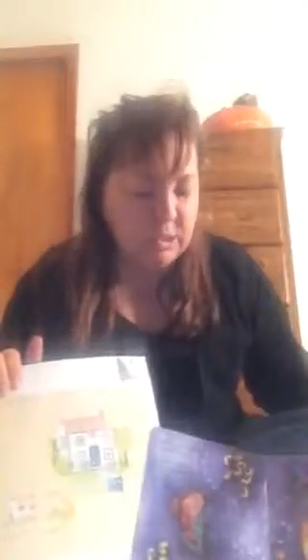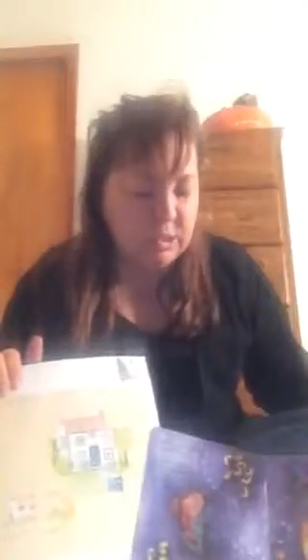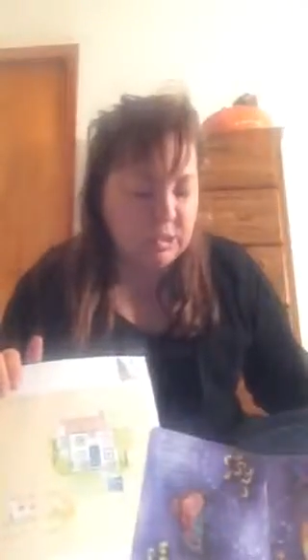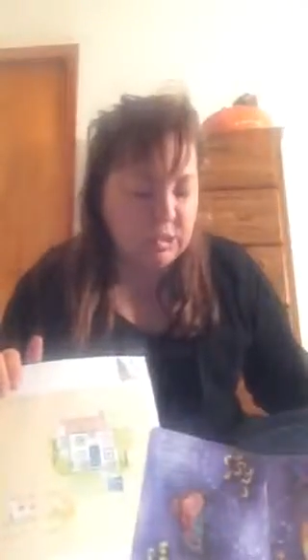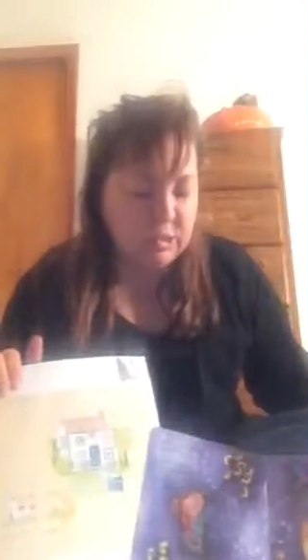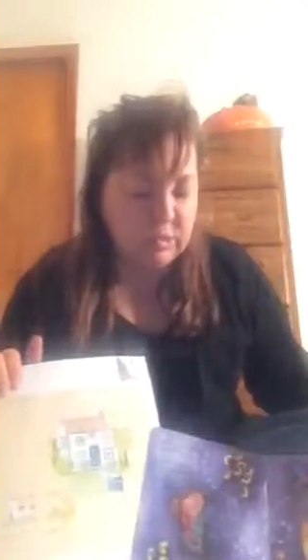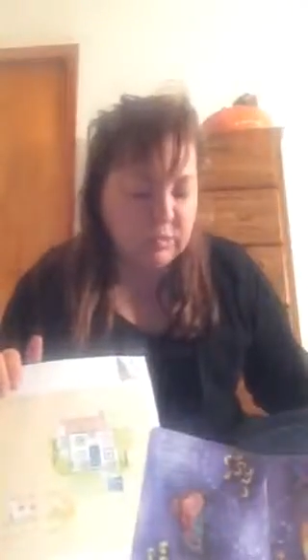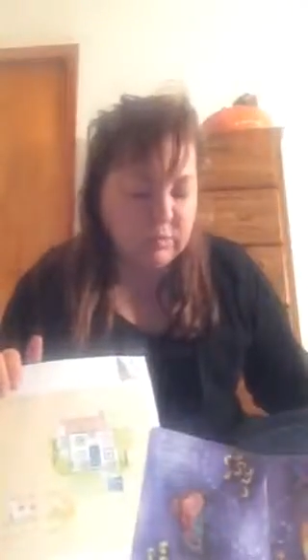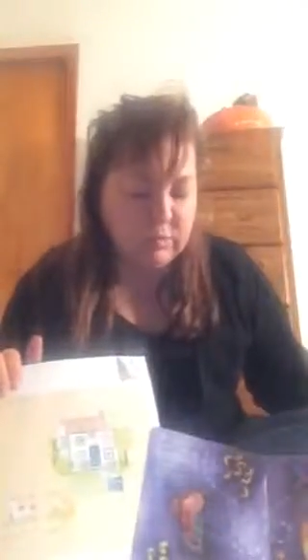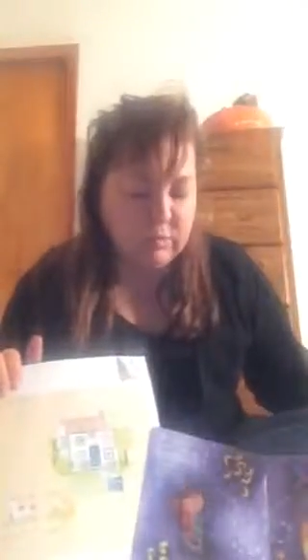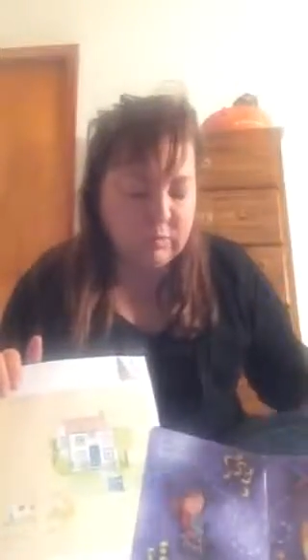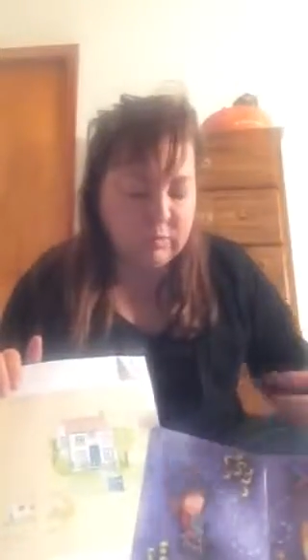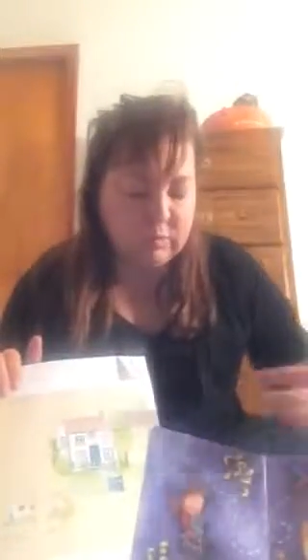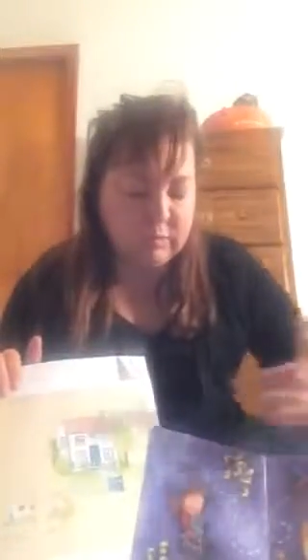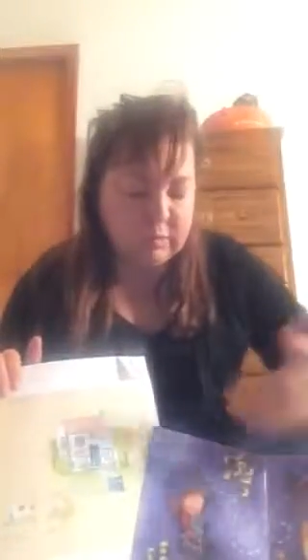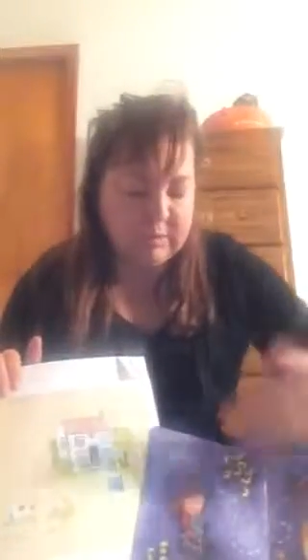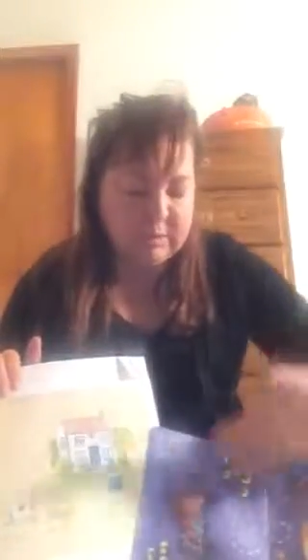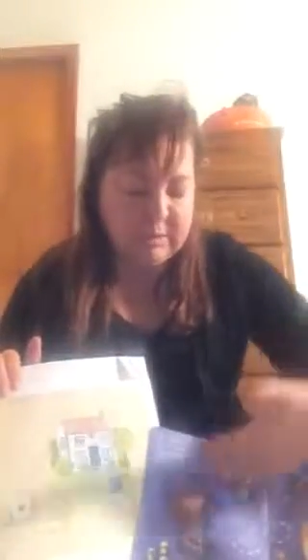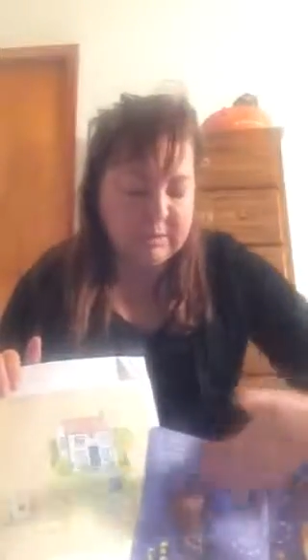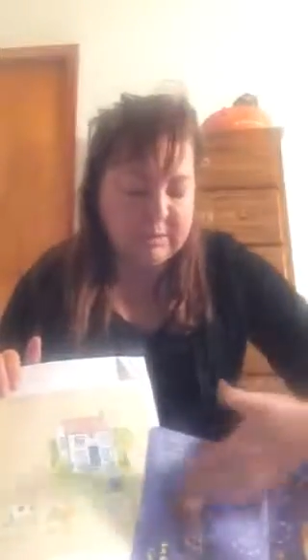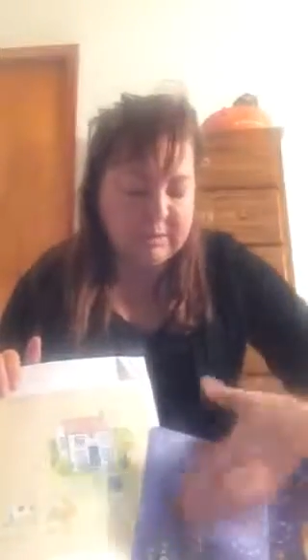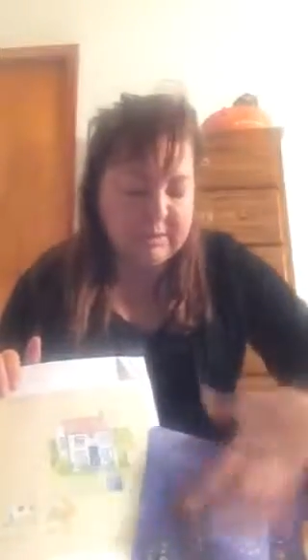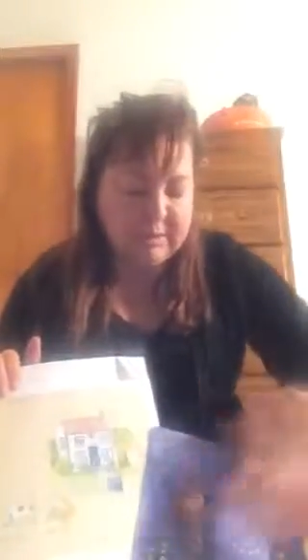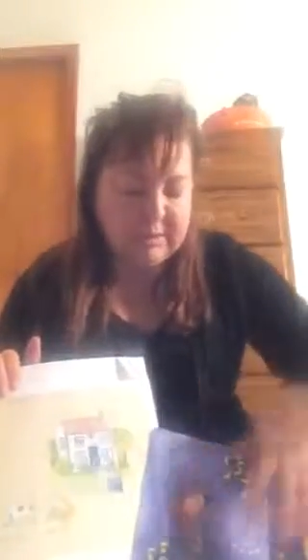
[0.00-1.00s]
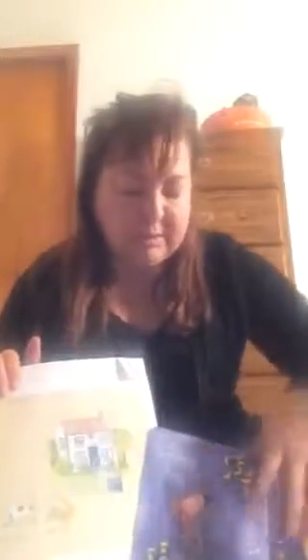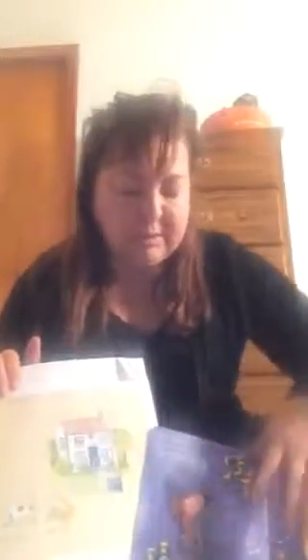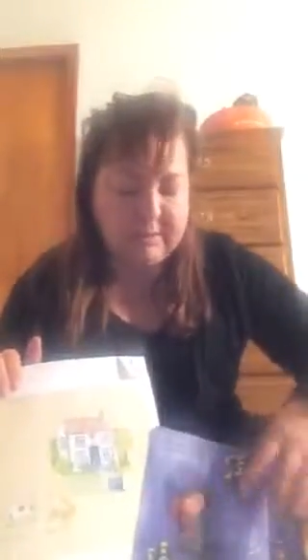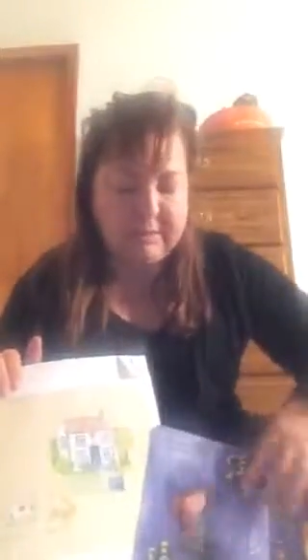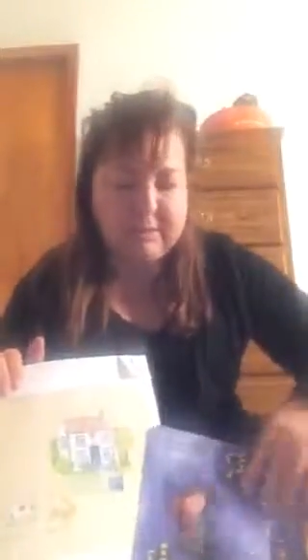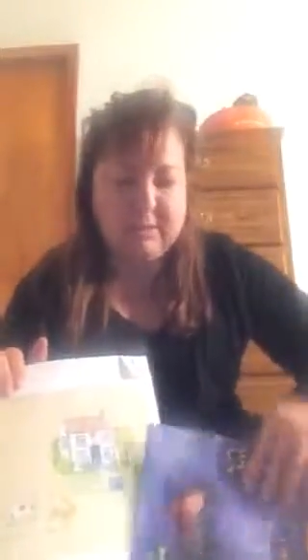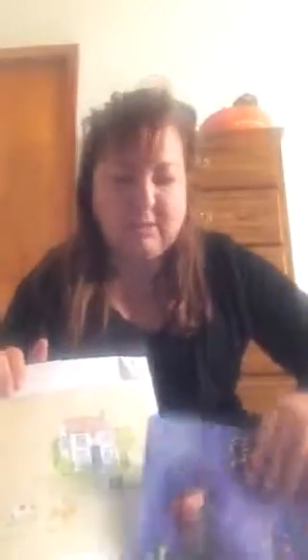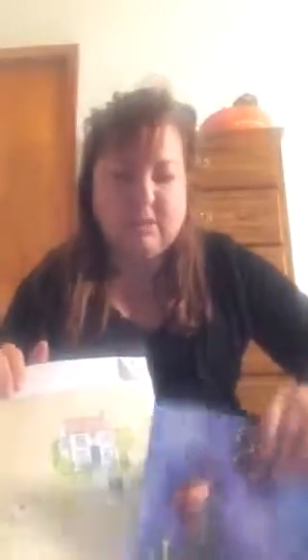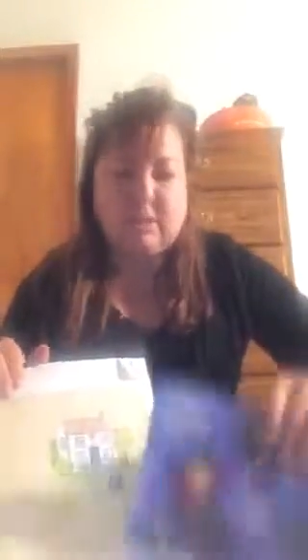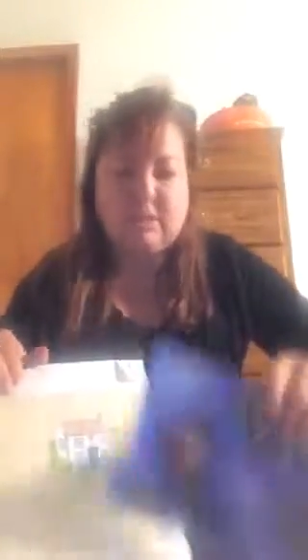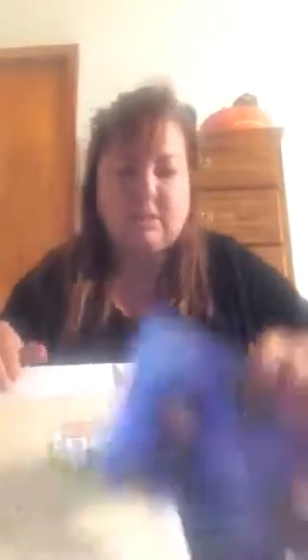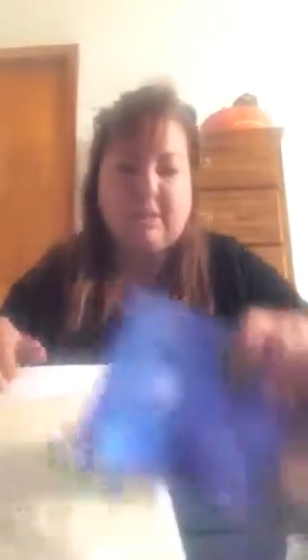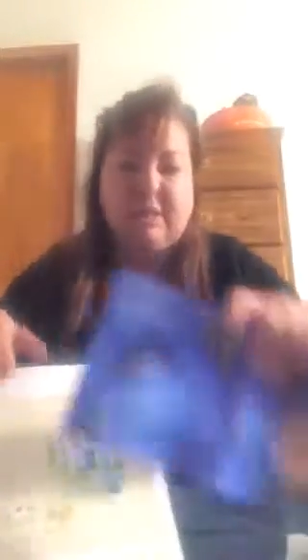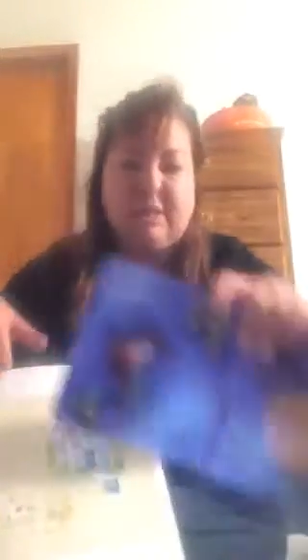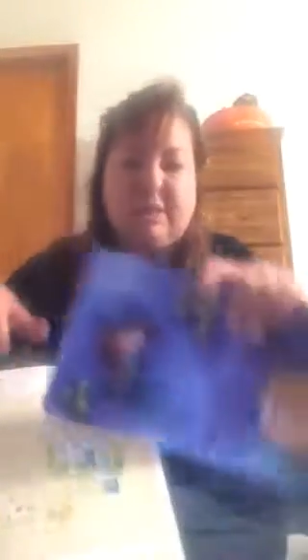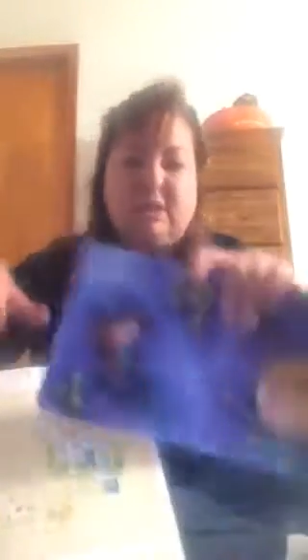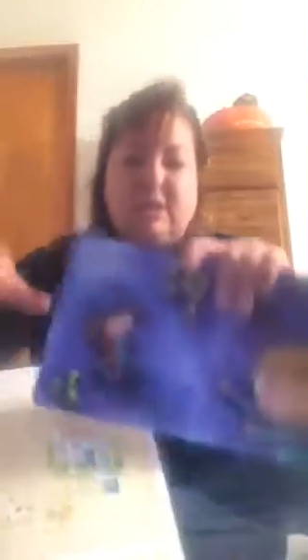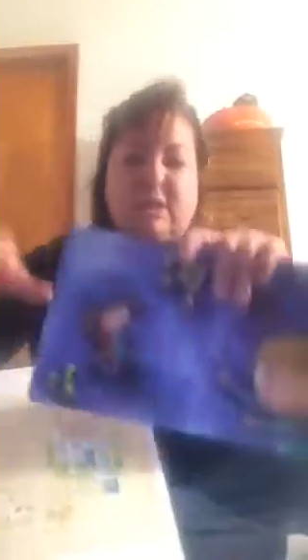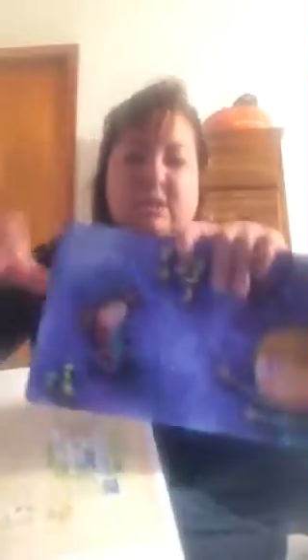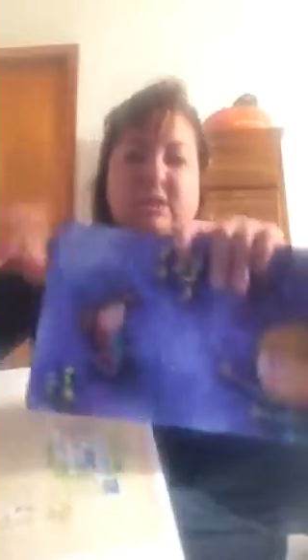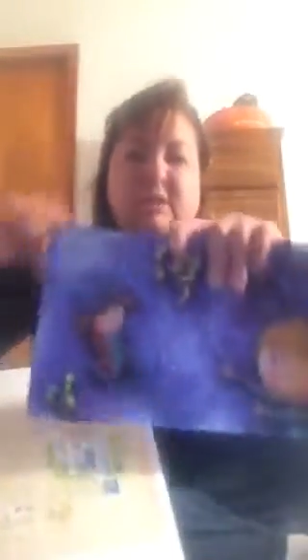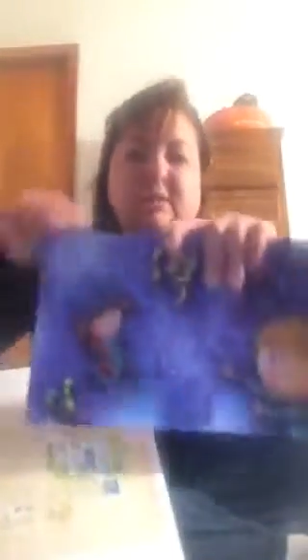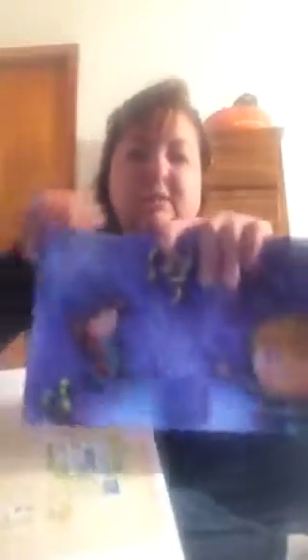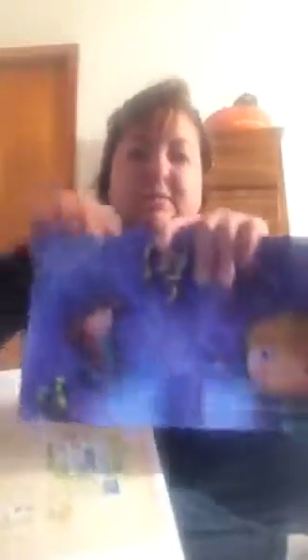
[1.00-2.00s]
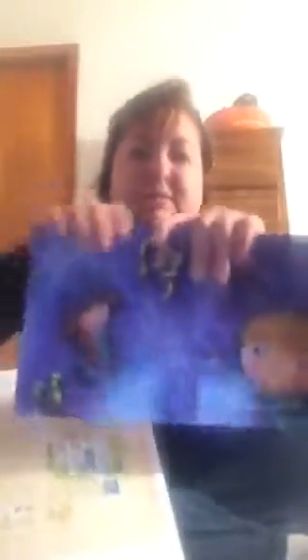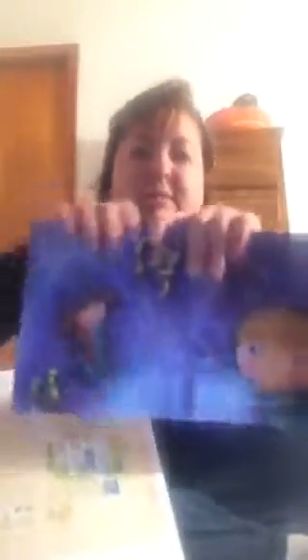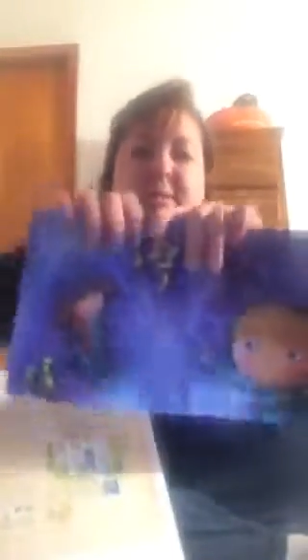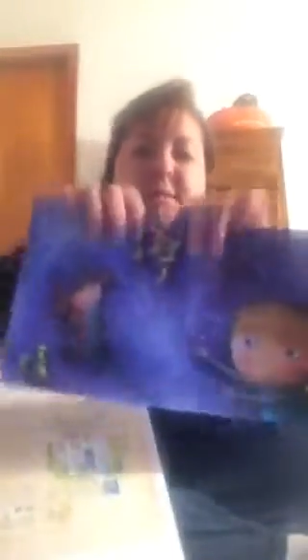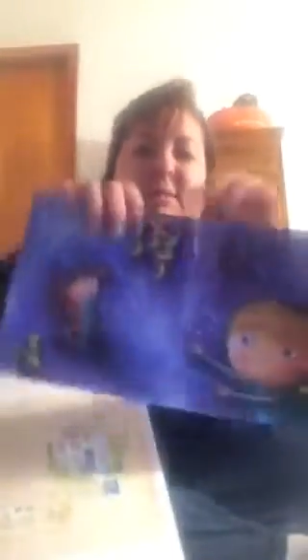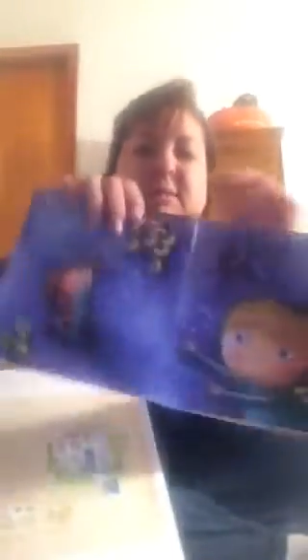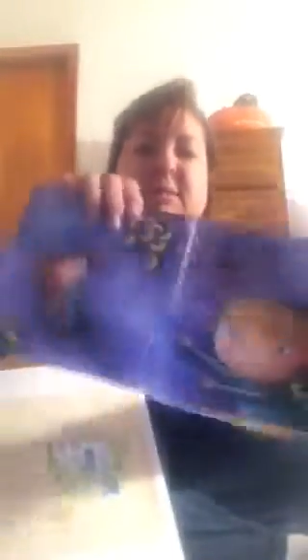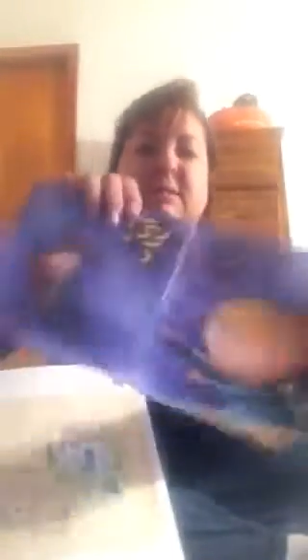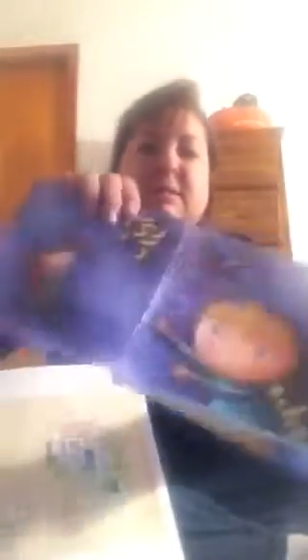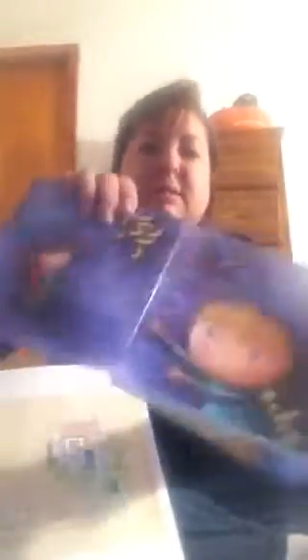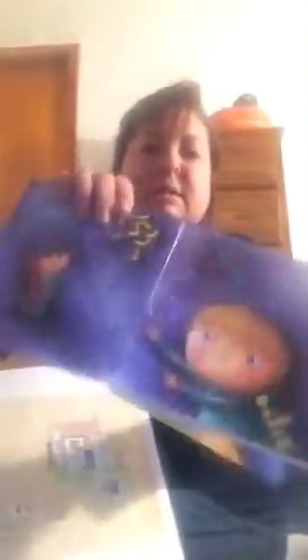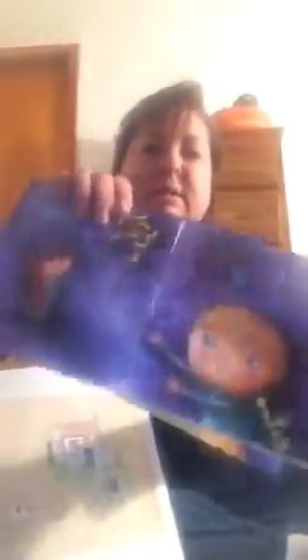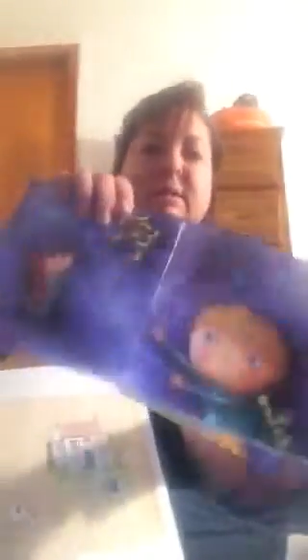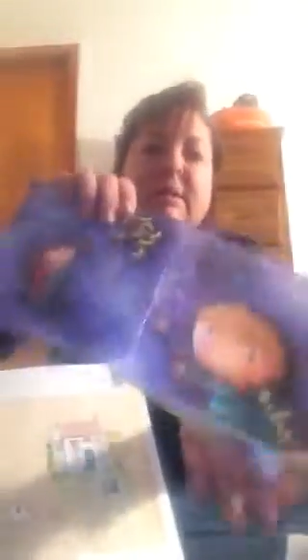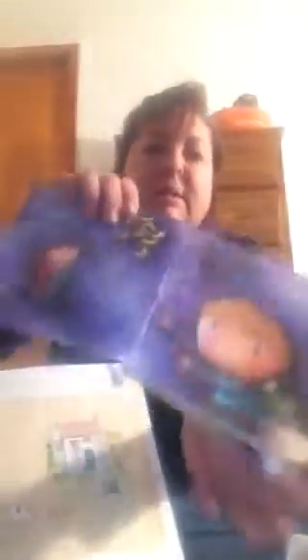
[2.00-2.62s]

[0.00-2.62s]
to look at the illustrations